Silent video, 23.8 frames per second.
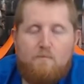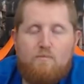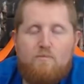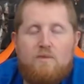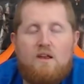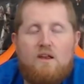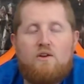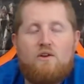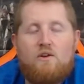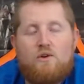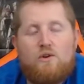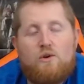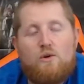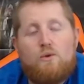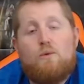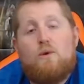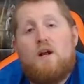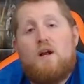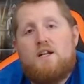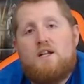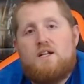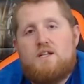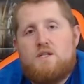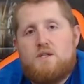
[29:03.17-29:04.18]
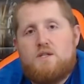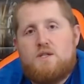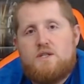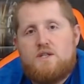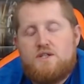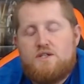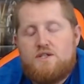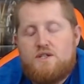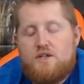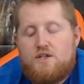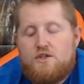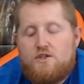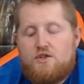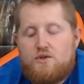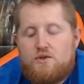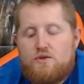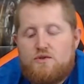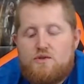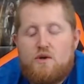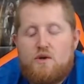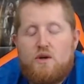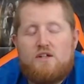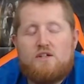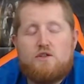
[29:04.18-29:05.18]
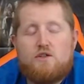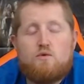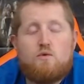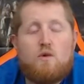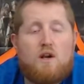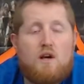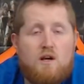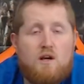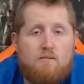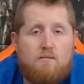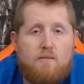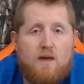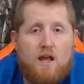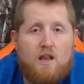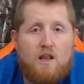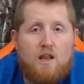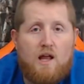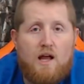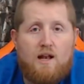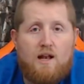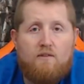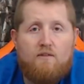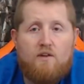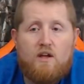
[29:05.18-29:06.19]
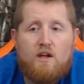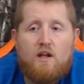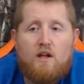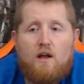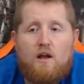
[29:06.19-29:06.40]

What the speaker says: you do run into this issue, so I just wanted to make light of it.